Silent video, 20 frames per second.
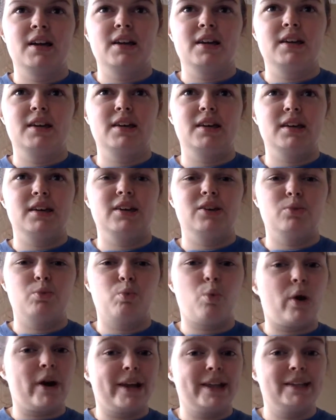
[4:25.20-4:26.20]
he
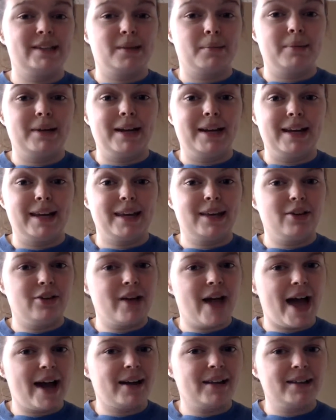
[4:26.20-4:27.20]
wanted somebody to kill
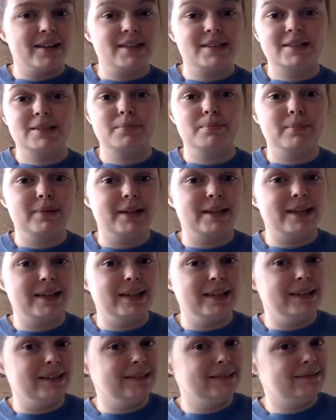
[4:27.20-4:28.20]
Attalus, but
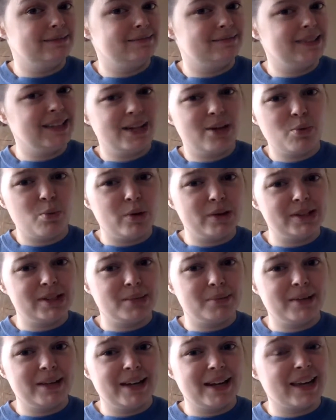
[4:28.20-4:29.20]
he didn't want
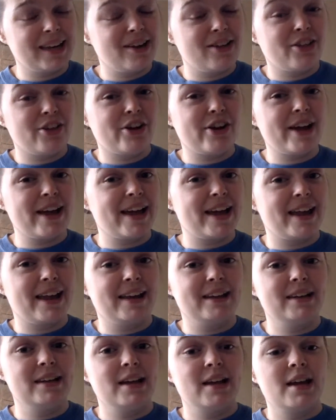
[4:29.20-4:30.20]
somebody to kill her,
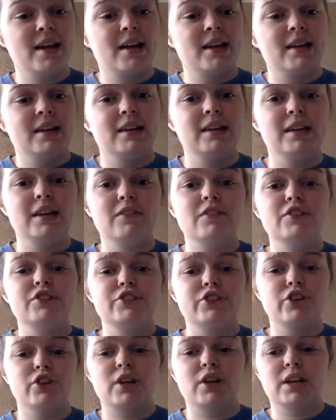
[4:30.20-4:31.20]
and he even
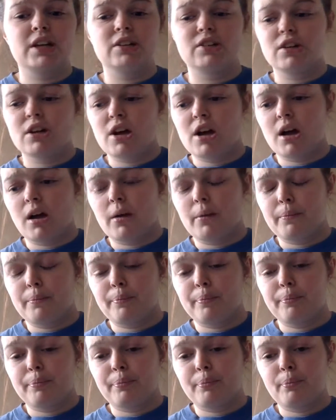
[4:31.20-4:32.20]
took in um,
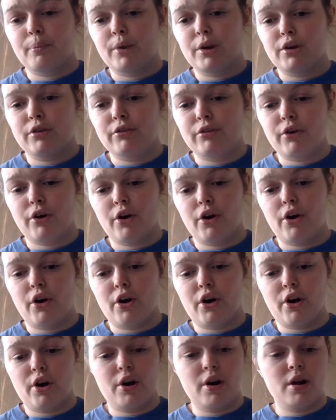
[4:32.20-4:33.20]
one of
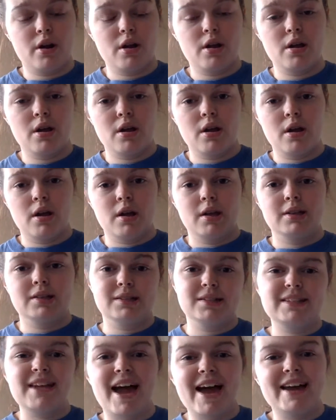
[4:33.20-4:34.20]
her
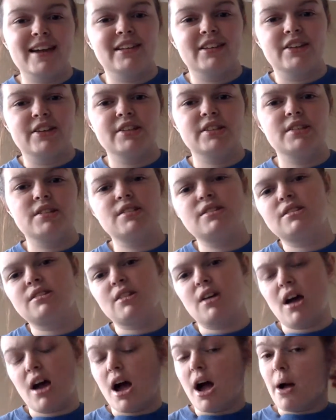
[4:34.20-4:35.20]
stylists
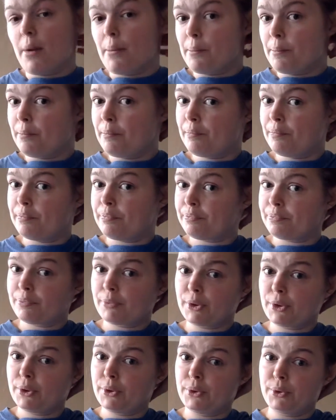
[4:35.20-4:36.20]
um,
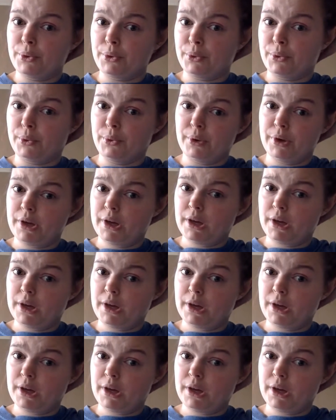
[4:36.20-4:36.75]
who